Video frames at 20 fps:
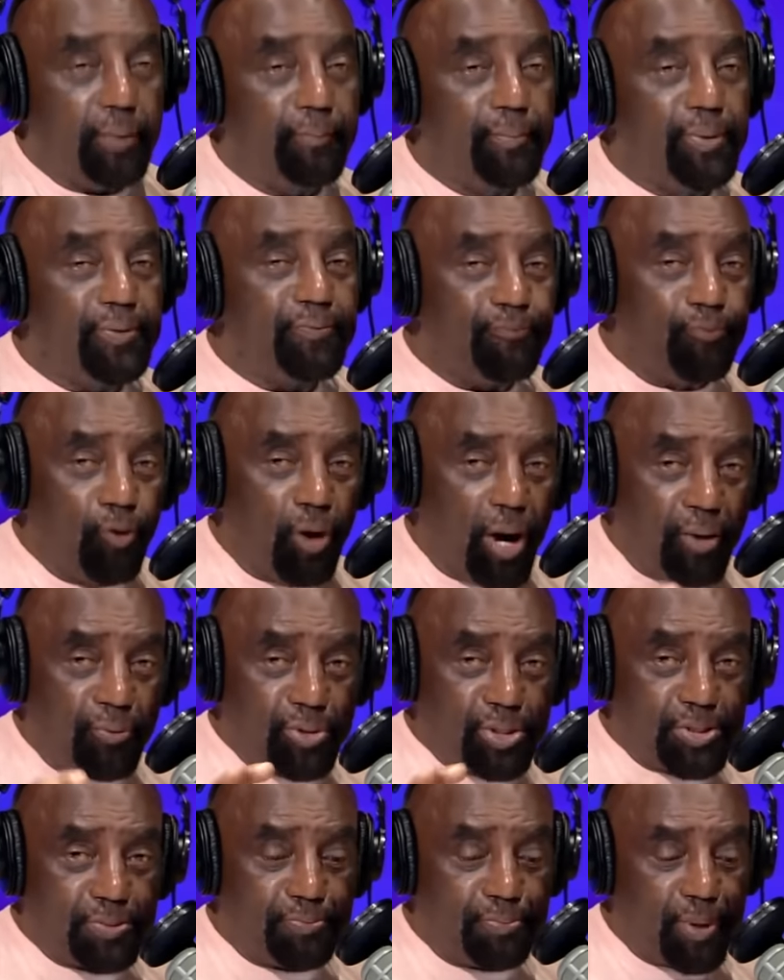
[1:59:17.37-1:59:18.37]
Before I
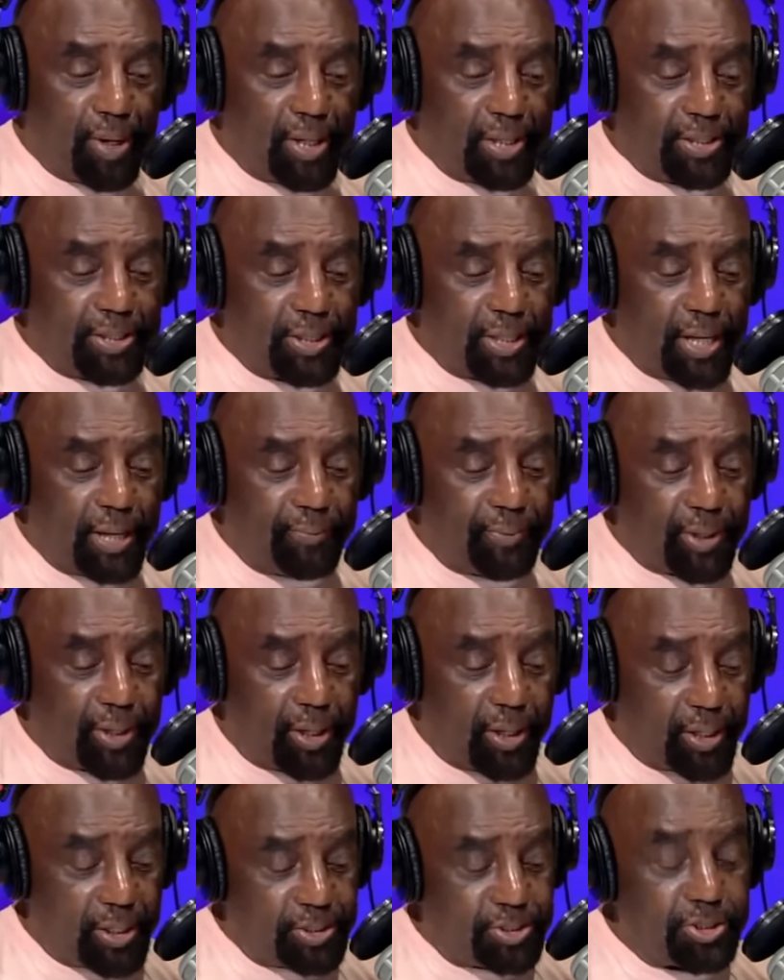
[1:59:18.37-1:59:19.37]
respond to that,
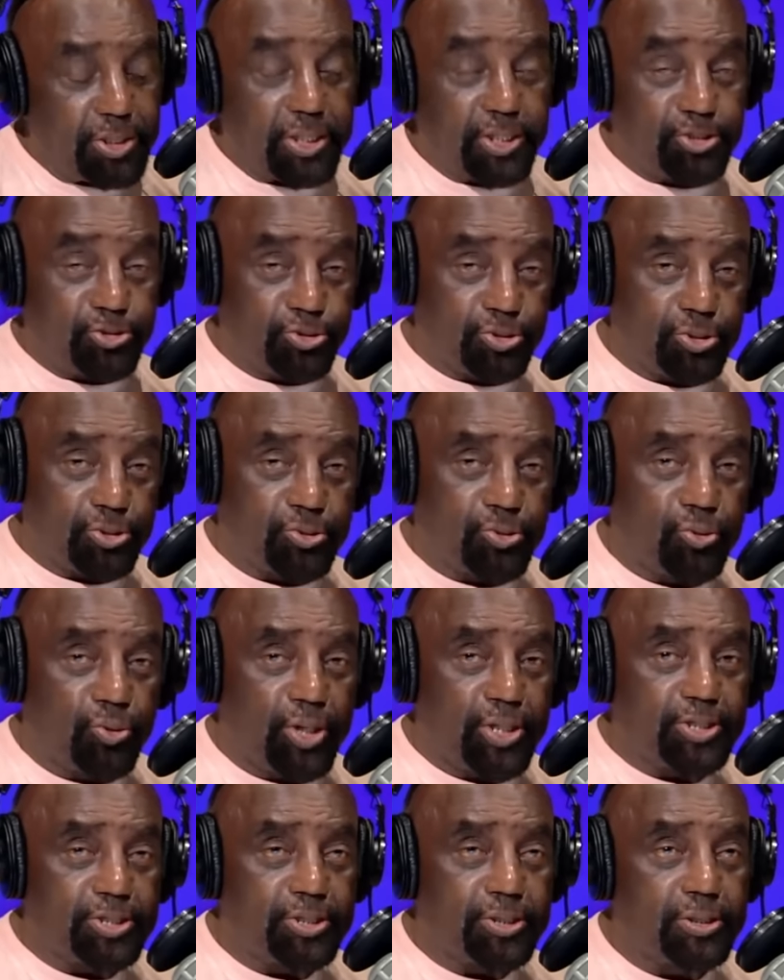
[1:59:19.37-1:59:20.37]
because it's an interesting
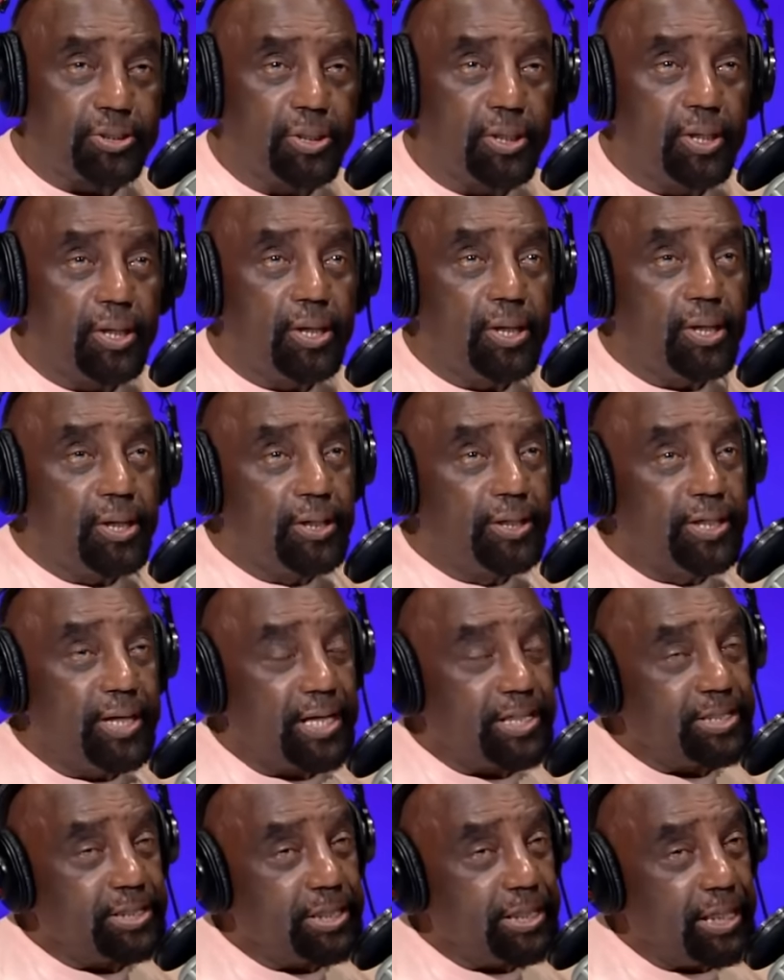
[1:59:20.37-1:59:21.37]
question,
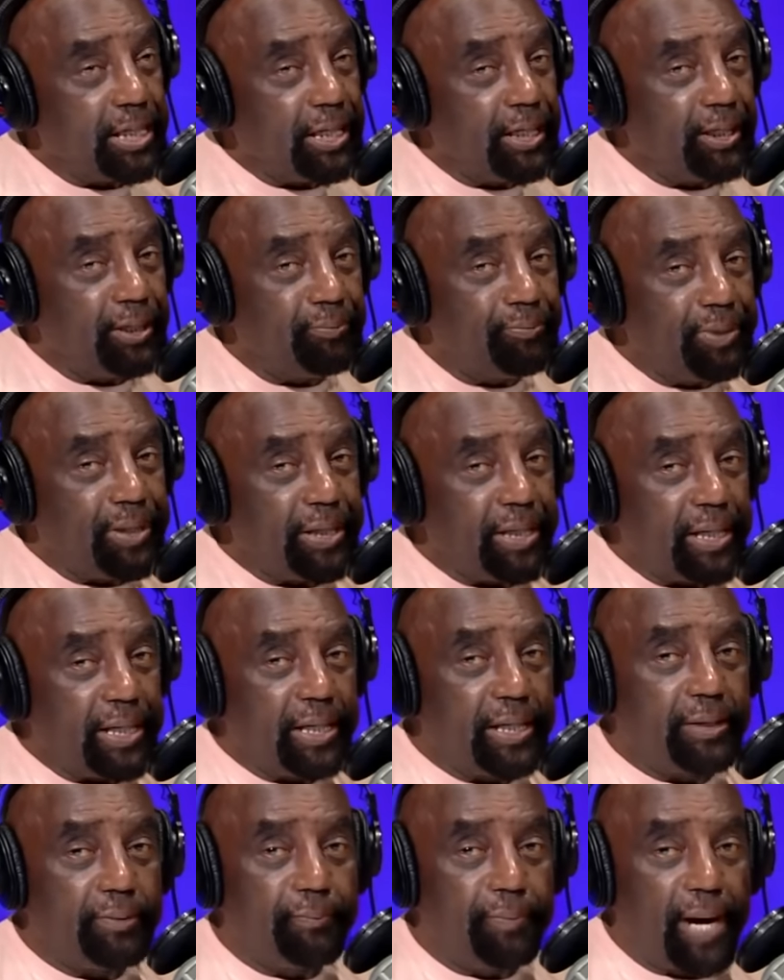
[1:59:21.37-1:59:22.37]
does it need to be
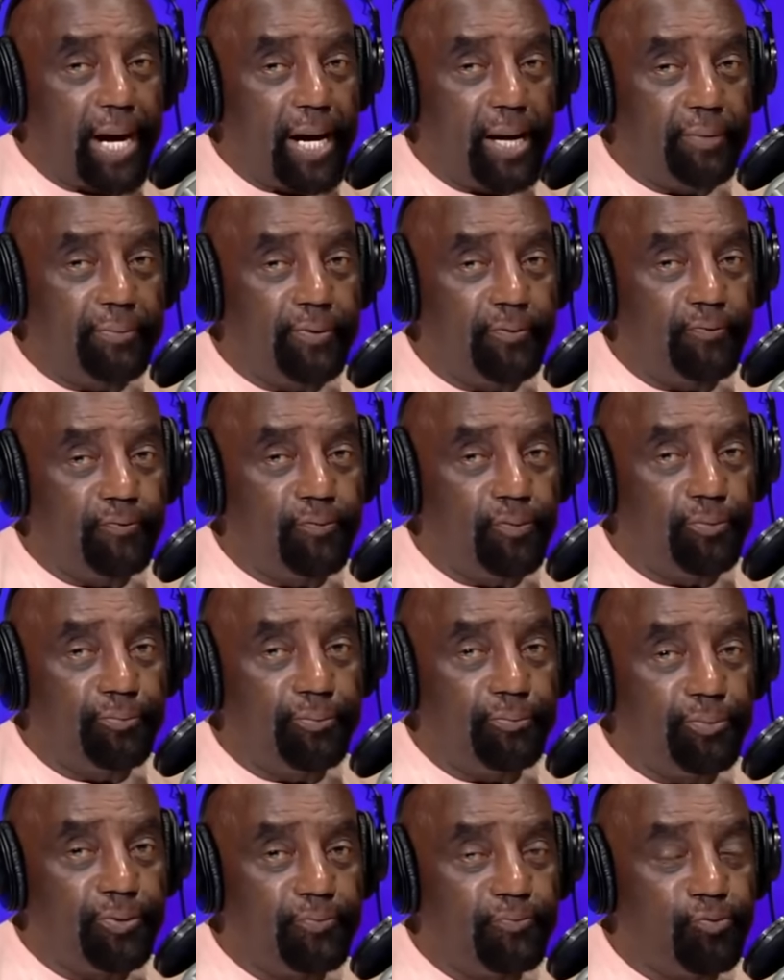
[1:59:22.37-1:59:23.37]
in the Bible
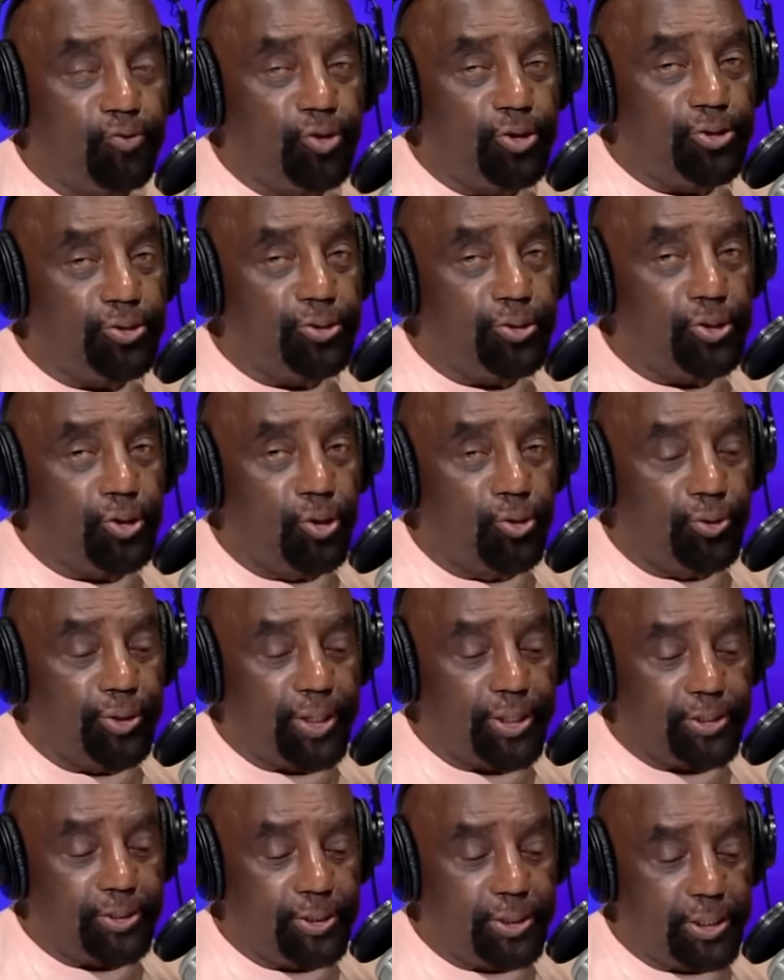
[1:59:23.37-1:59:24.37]
before you know
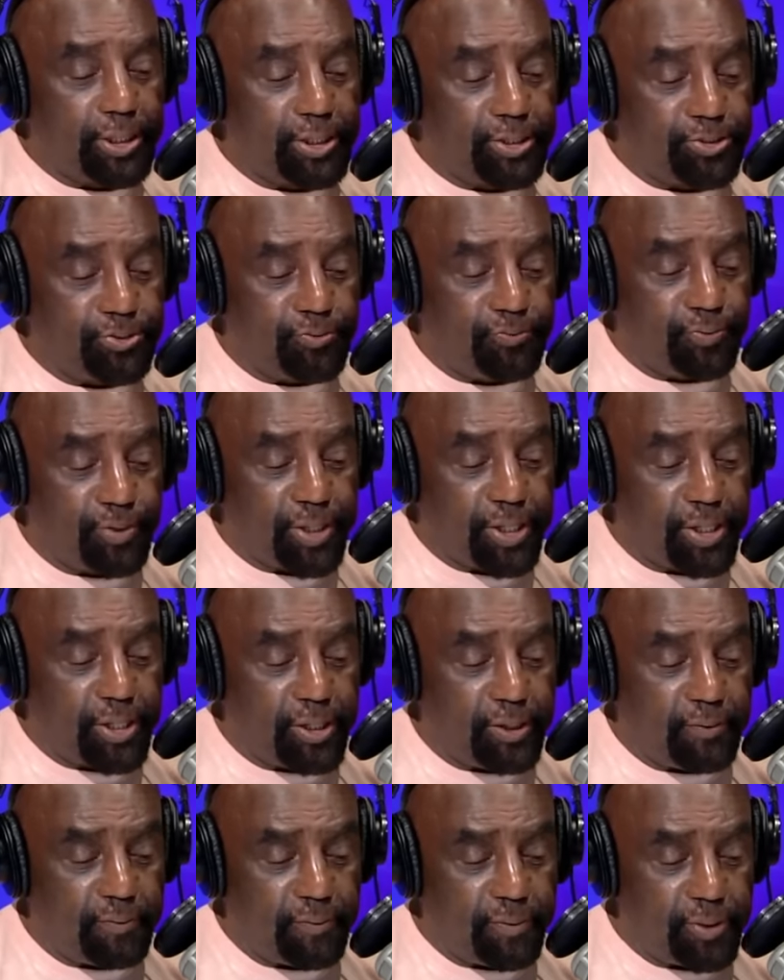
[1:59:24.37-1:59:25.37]
that you need to
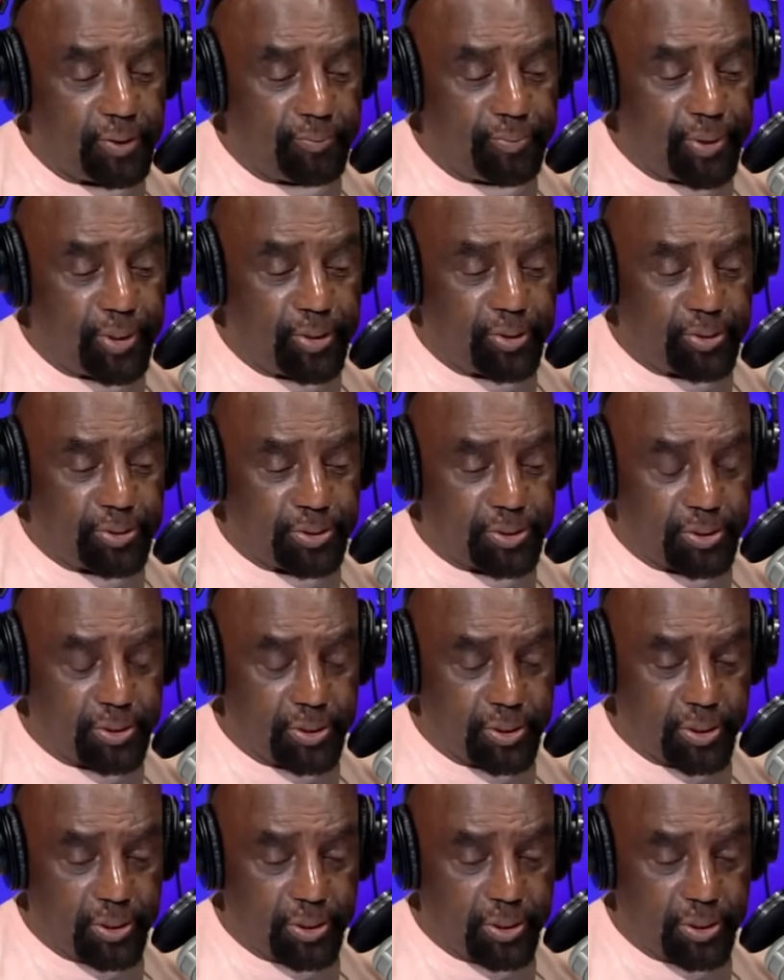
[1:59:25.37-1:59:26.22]
forgive your parents?